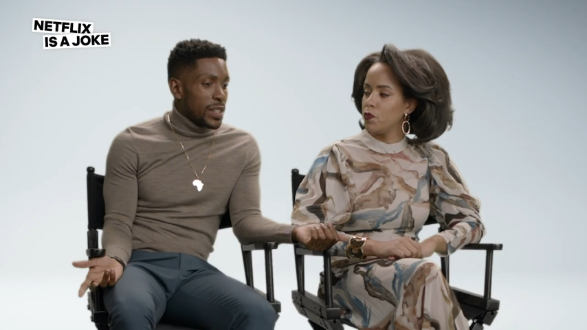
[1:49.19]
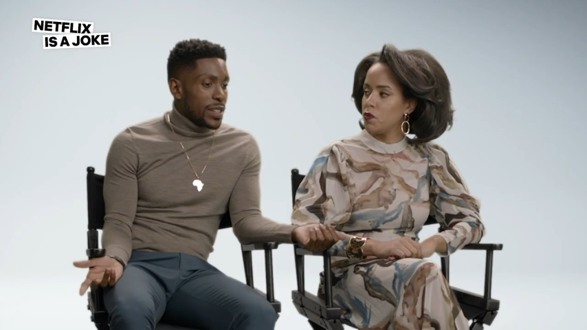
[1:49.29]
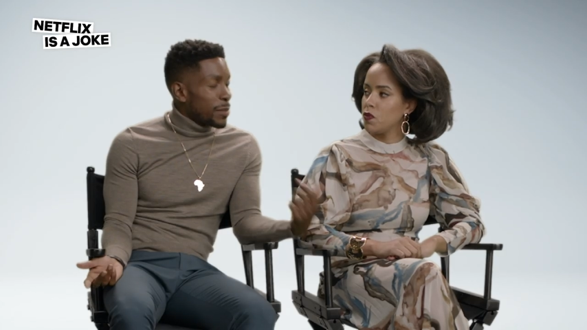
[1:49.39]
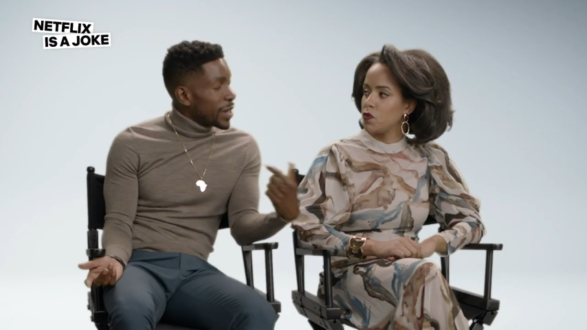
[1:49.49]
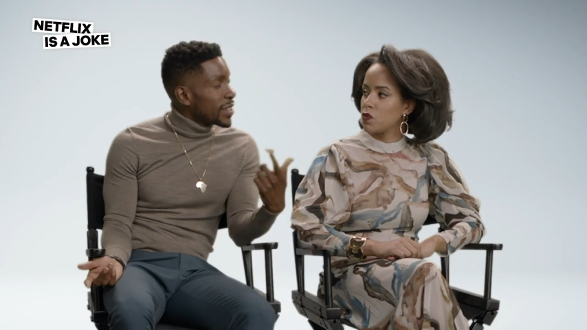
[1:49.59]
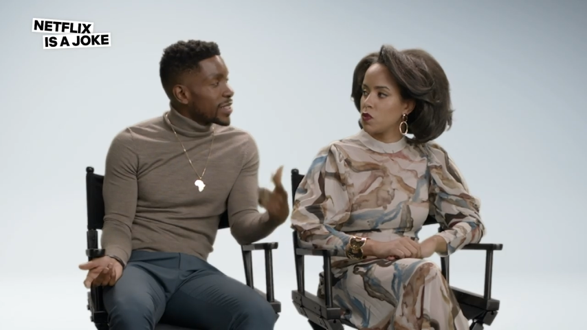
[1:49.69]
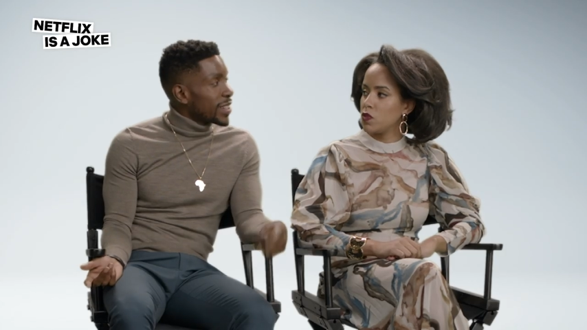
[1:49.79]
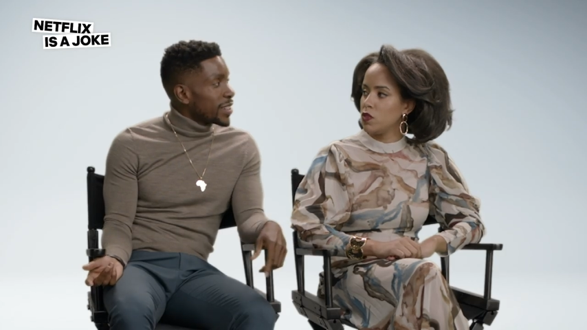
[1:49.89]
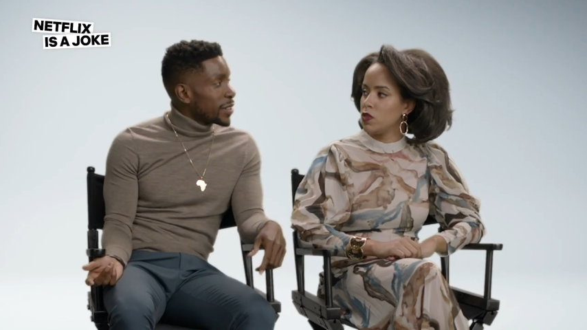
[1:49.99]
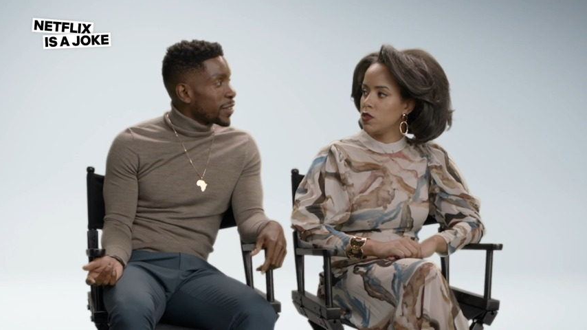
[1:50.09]
Speaker 1: Damn, I did say
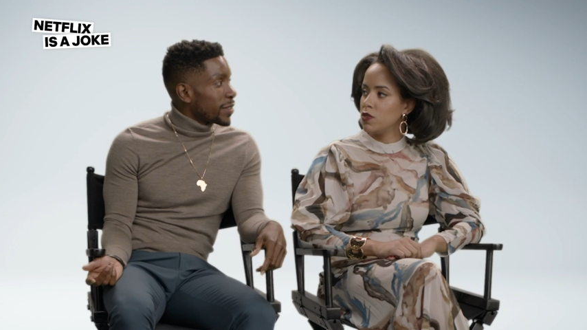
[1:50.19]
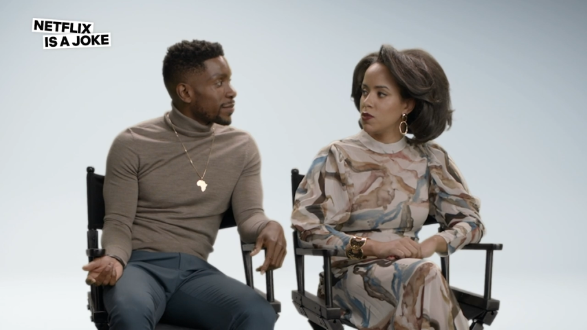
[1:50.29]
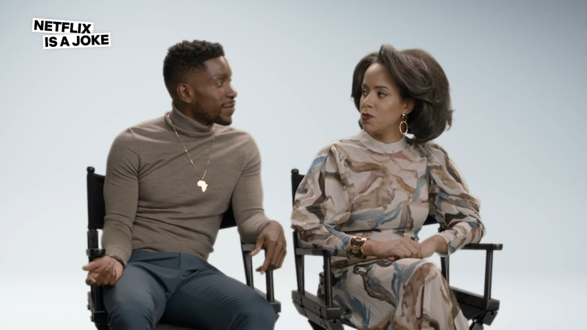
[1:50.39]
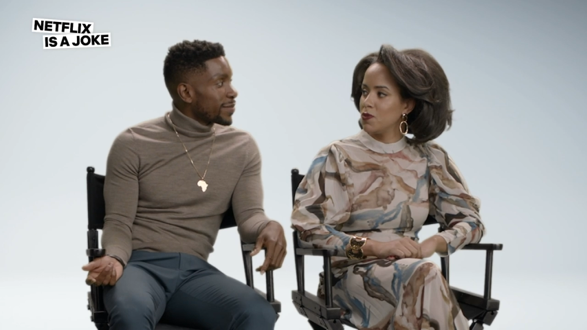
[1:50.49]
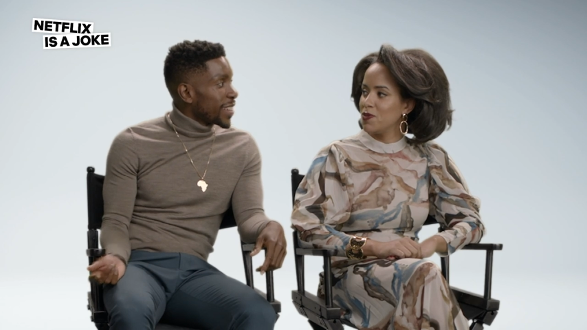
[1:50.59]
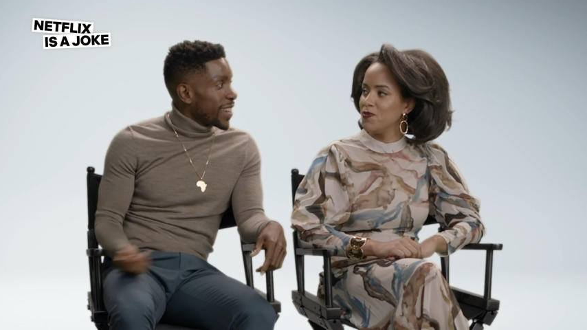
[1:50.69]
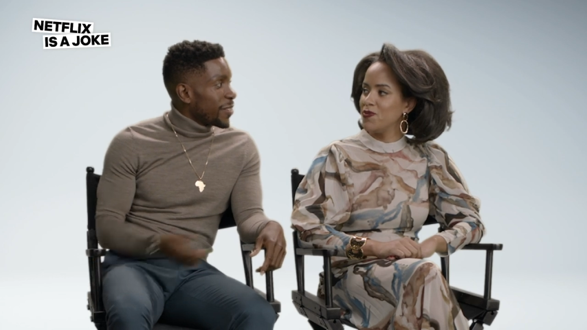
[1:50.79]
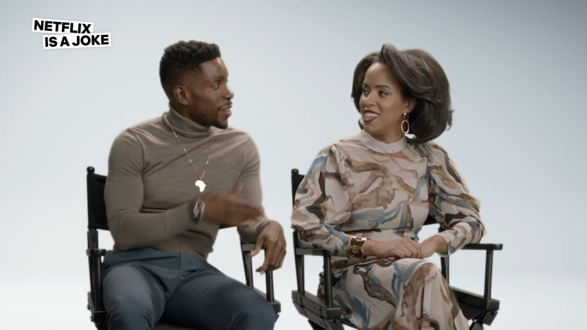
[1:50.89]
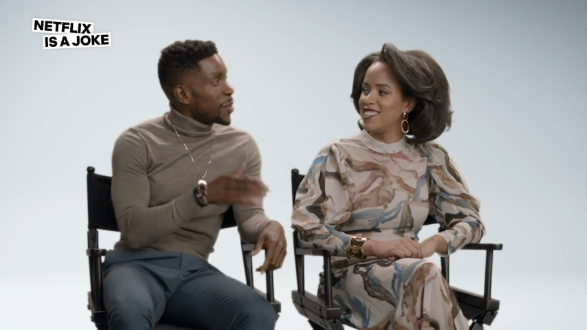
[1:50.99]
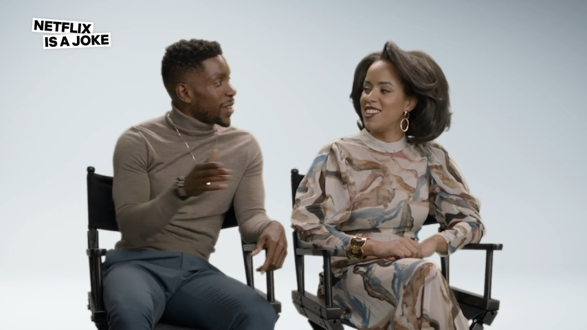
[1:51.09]
it different. Yeah, it
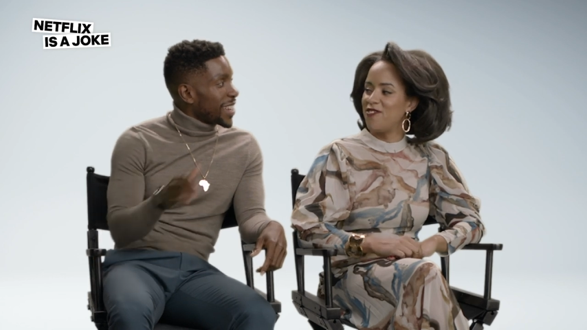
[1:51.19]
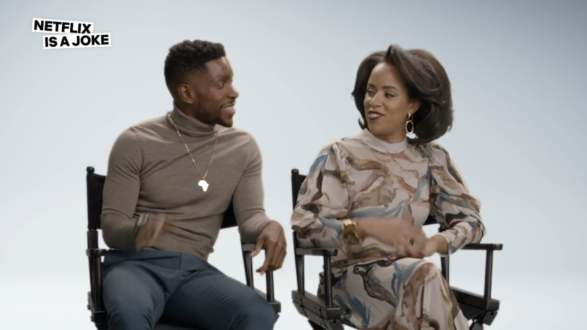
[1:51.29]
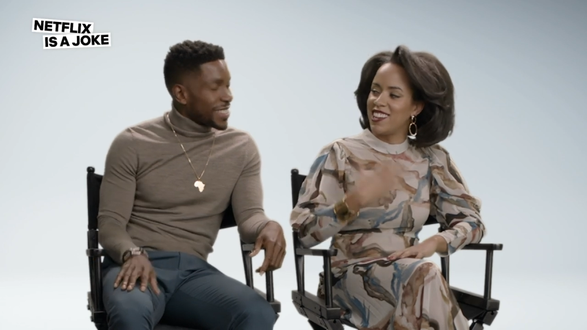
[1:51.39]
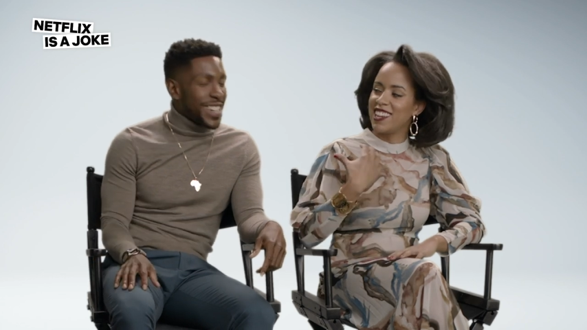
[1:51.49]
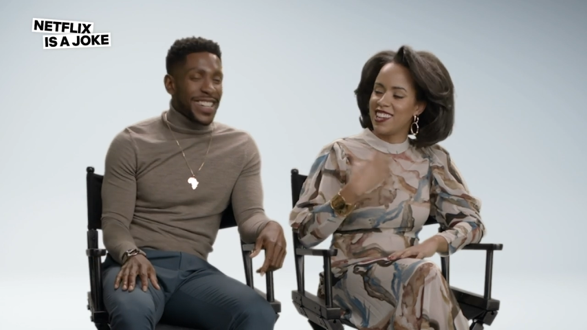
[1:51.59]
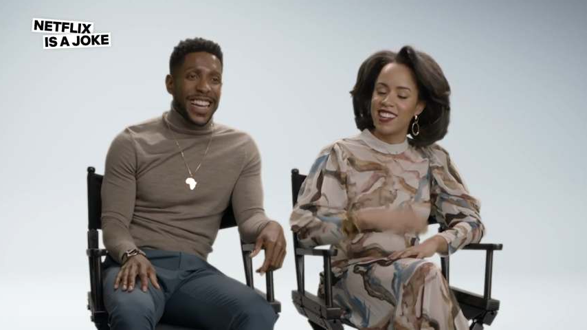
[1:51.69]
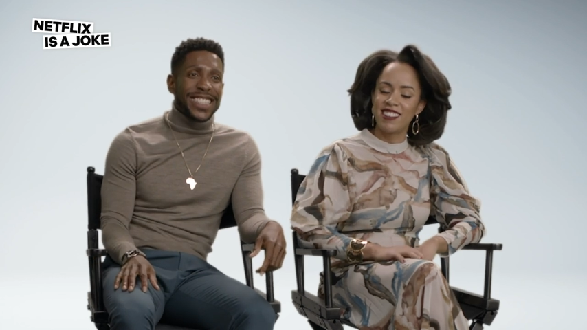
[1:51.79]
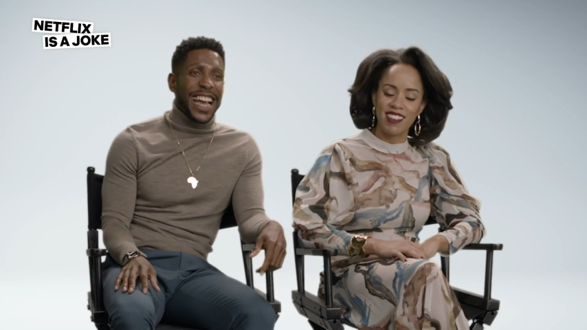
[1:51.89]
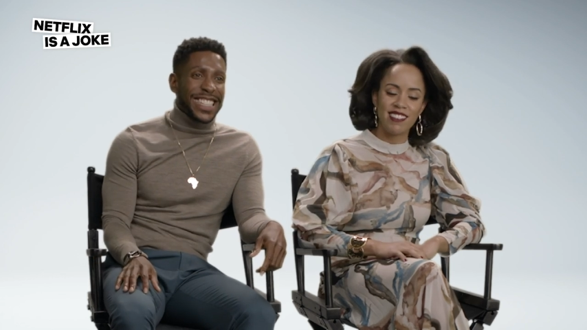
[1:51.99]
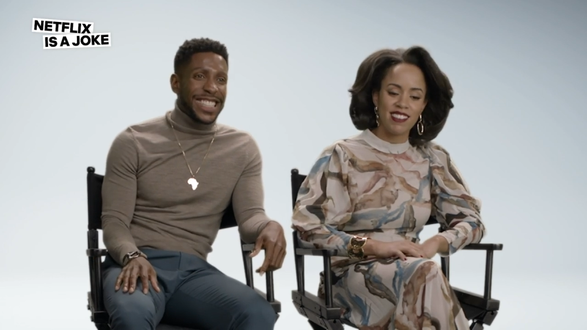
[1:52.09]
flowed it when I said it. Yeah,
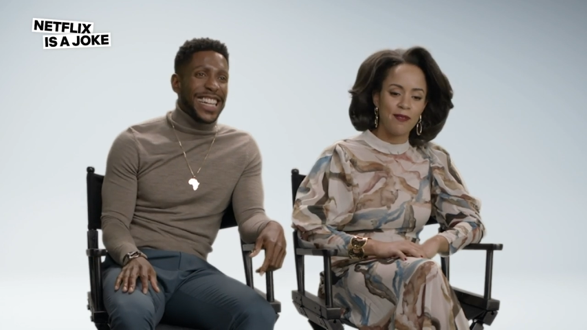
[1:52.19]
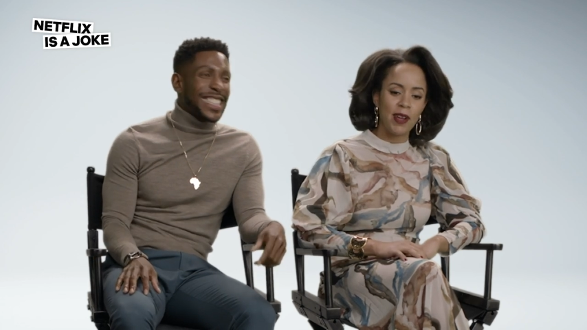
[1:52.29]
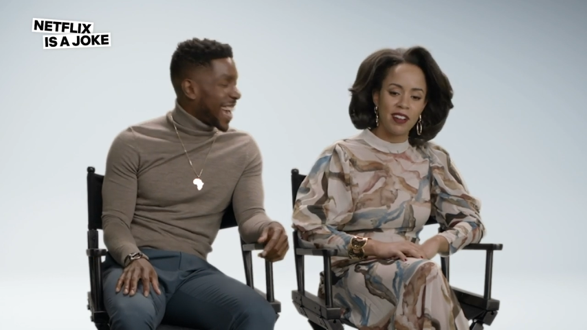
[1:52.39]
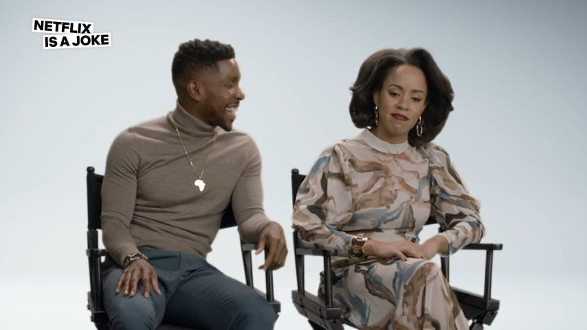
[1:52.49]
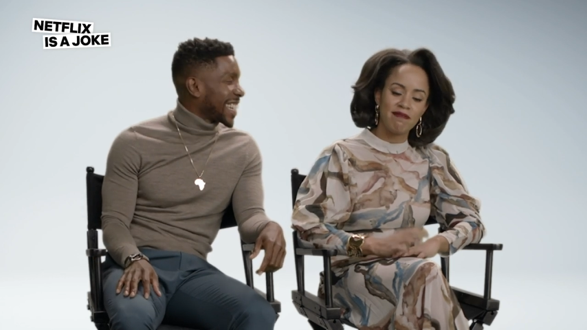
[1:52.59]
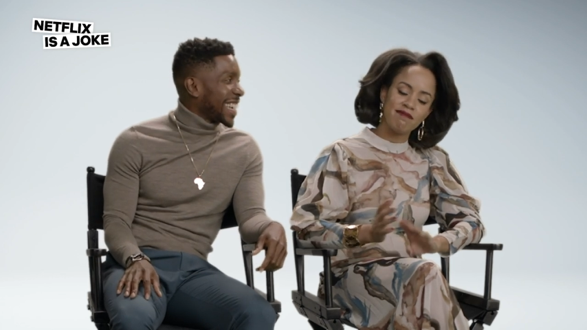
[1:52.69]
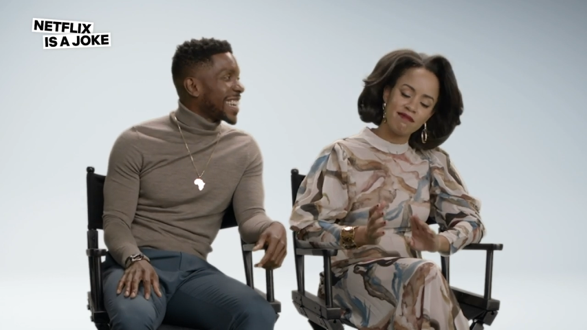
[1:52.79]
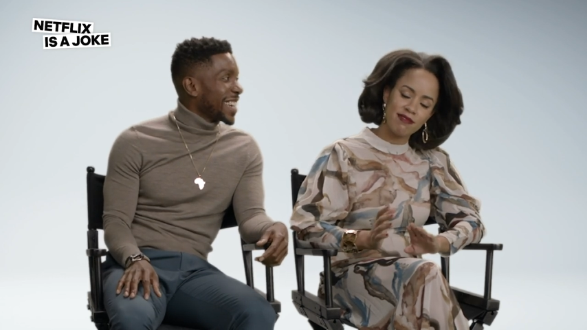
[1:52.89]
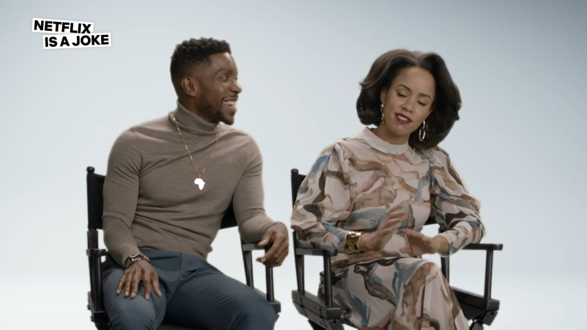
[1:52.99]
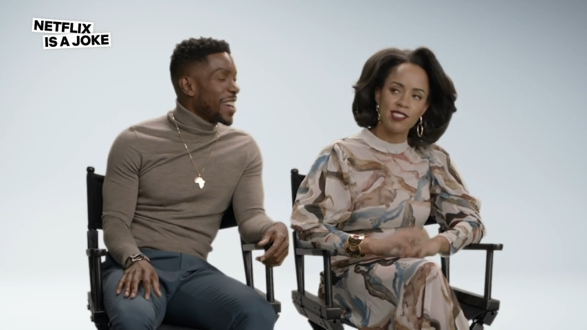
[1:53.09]
yeah I, I, I, I, I get
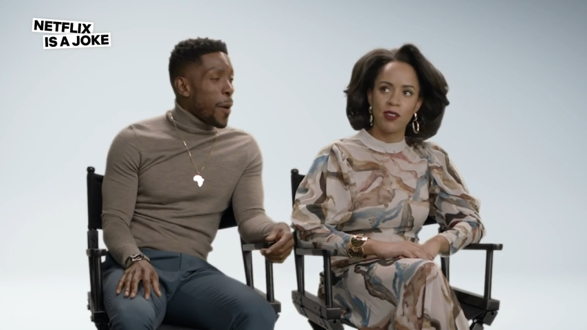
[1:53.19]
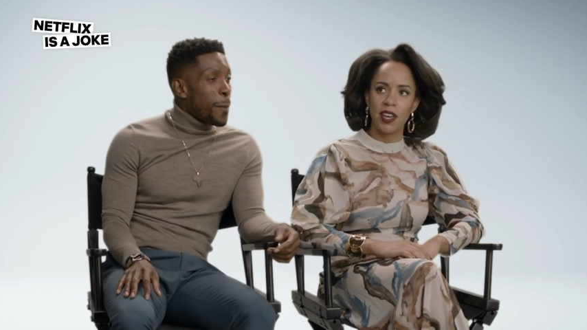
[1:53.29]
it. It's okay.